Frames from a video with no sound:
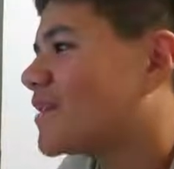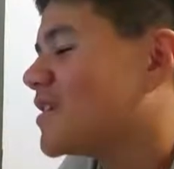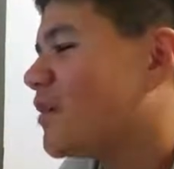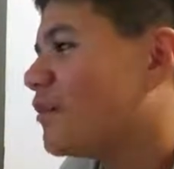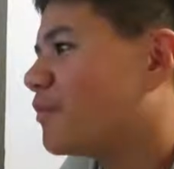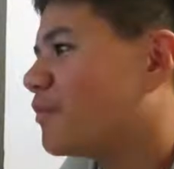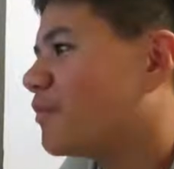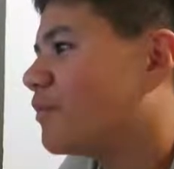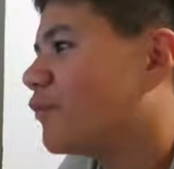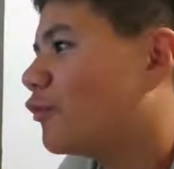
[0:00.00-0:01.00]
Is that
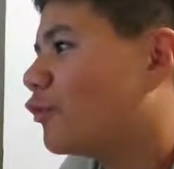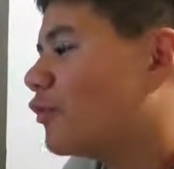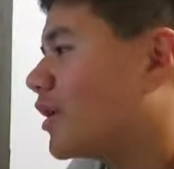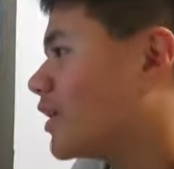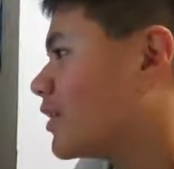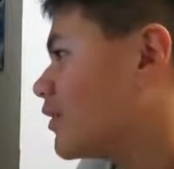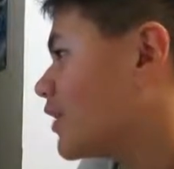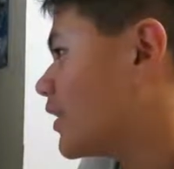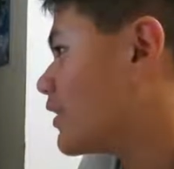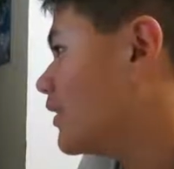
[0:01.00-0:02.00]
wine?
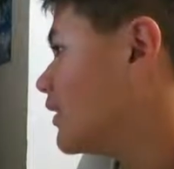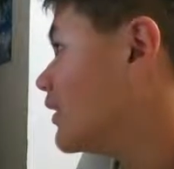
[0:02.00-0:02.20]
Okay.